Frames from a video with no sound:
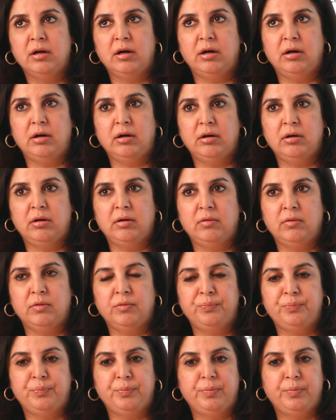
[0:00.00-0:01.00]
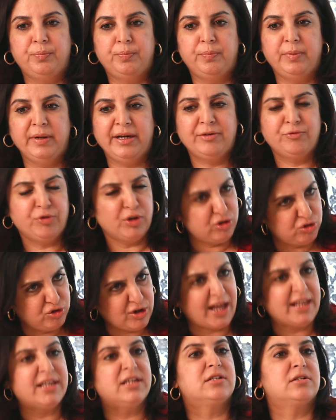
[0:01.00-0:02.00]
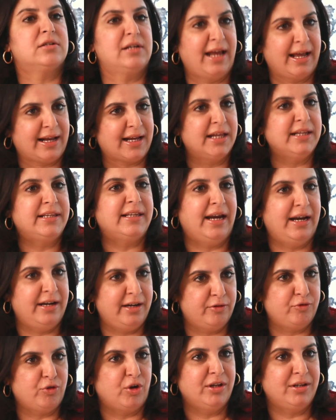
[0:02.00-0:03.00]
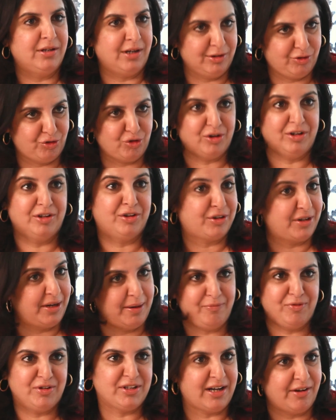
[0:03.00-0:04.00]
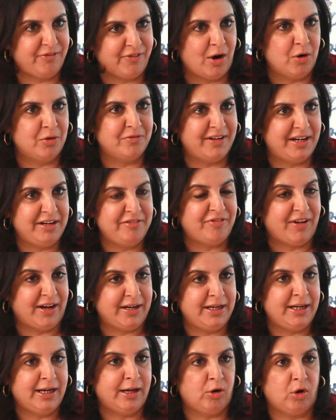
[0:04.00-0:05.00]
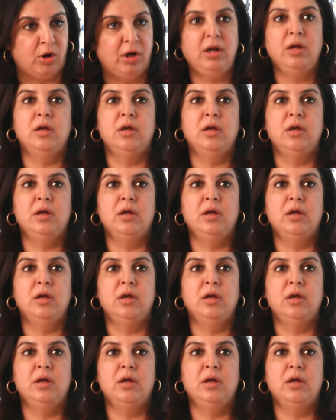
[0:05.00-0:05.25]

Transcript: was just, like I said, it was a script which I found very funny and all.